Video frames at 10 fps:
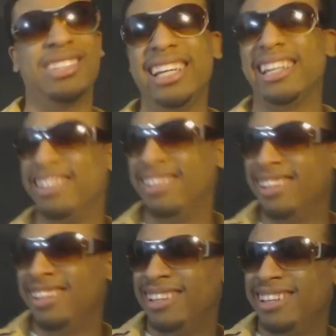oh dang,
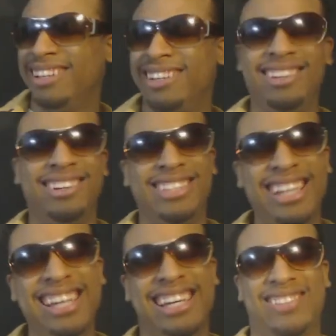oh
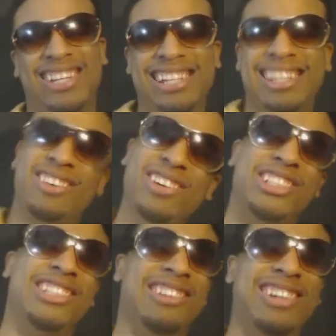dang, man, that
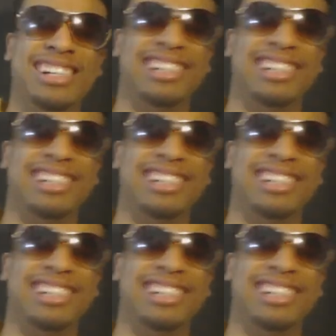crushed you,